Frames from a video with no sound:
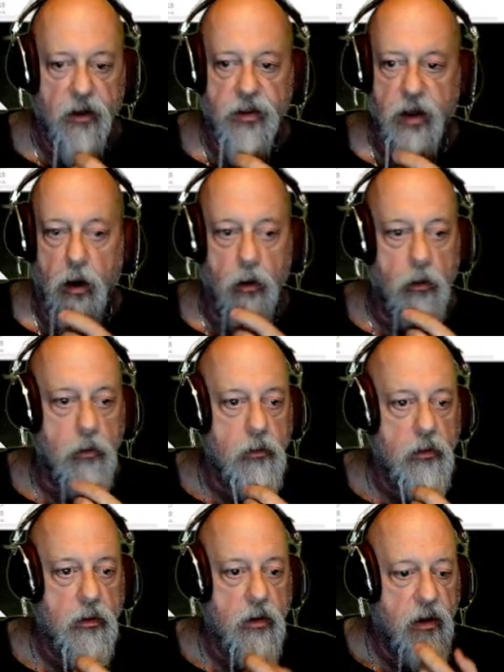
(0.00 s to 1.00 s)
So
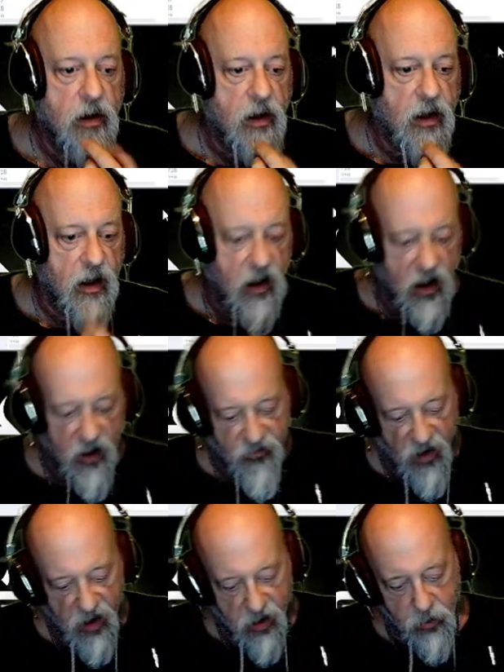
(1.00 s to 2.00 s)
if
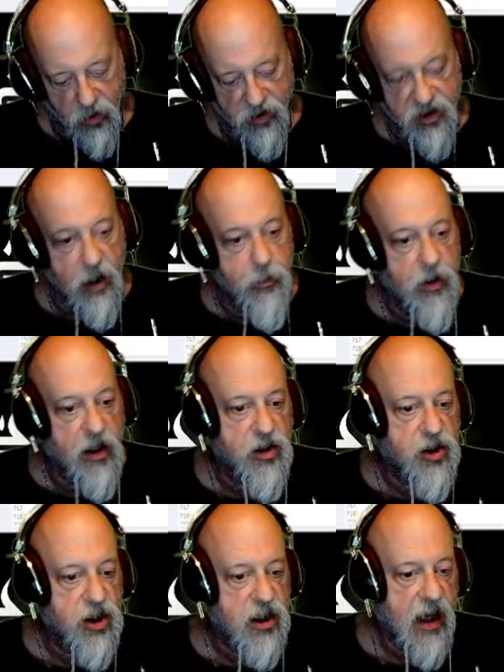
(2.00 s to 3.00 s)
I go to type in
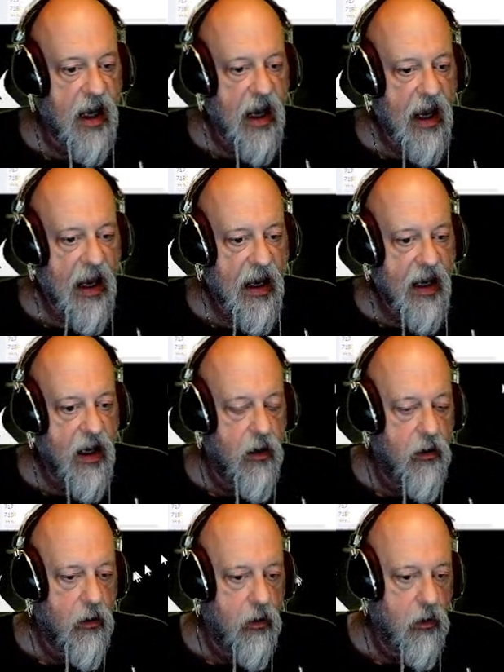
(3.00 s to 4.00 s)
GA,
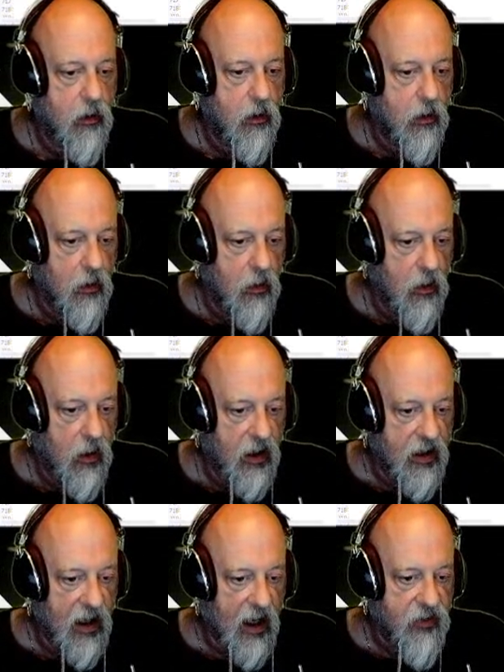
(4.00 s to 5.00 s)

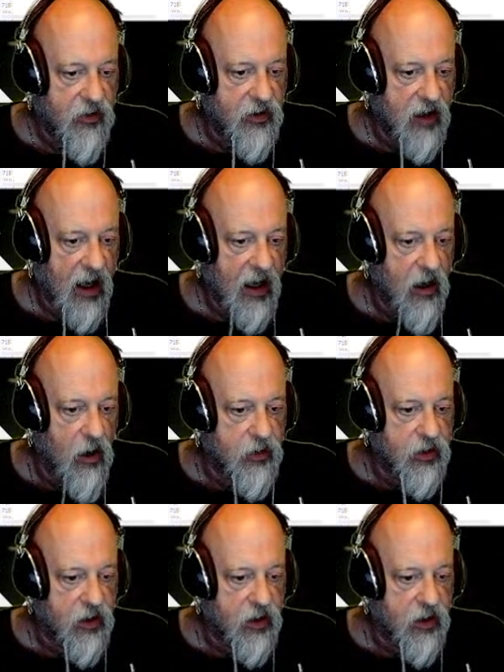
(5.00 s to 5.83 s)
it adds an A onto